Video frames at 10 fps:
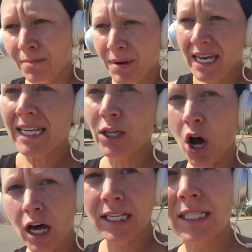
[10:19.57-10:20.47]
be as
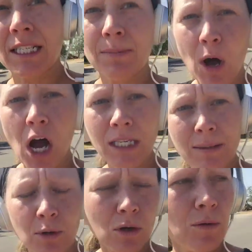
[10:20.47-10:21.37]
honest as
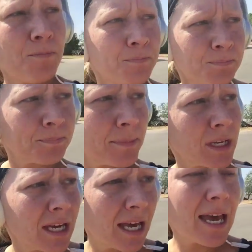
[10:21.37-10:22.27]
possible.
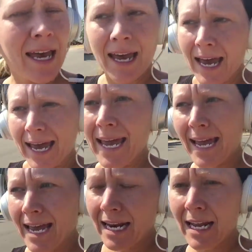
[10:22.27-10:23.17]

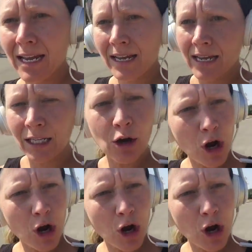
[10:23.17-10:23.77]
And low